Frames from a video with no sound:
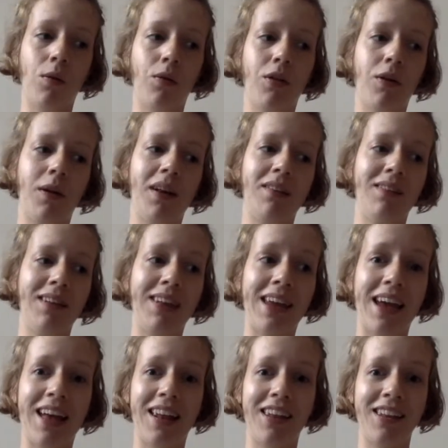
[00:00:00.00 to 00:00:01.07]
although I did
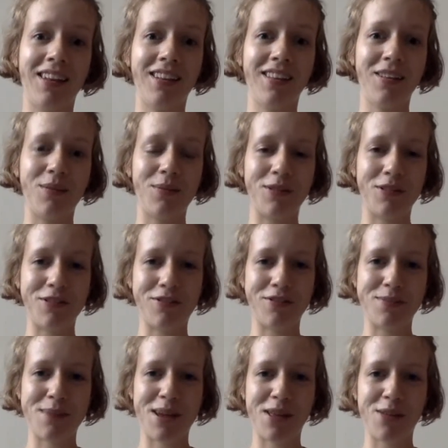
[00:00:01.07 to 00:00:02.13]
get the wool
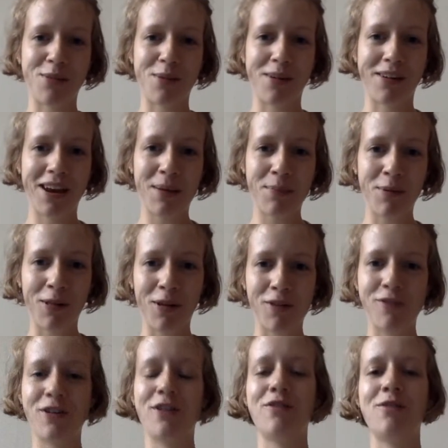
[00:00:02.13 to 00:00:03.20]
from my soiree
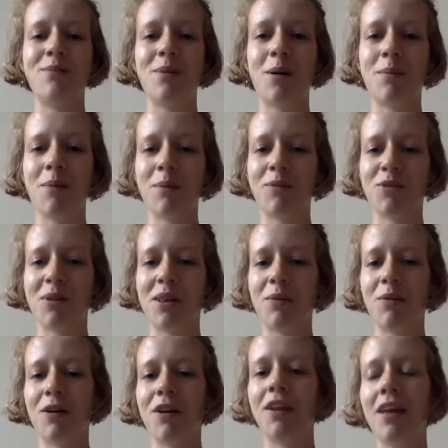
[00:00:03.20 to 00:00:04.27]
pullover from Pom Pom
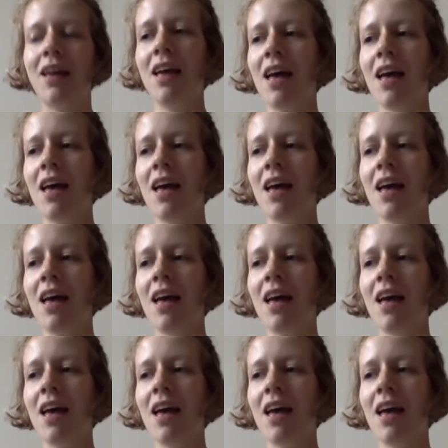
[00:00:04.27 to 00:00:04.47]
21